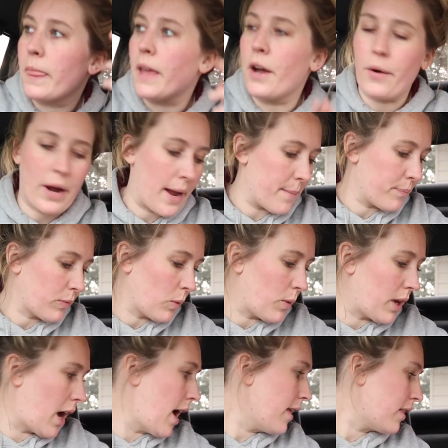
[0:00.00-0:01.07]
Okay,
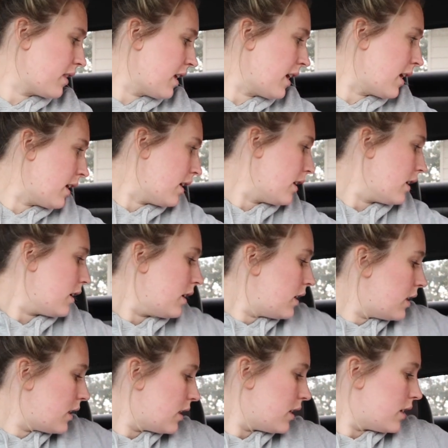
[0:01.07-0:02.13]
we got the
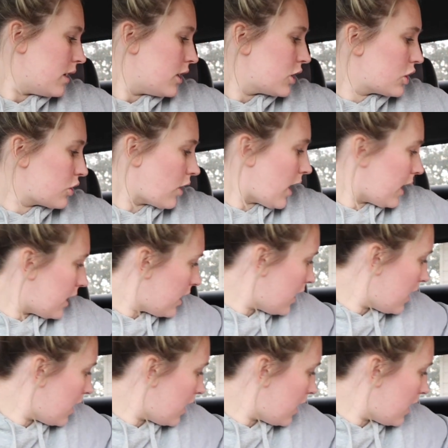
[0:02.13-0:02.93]
truck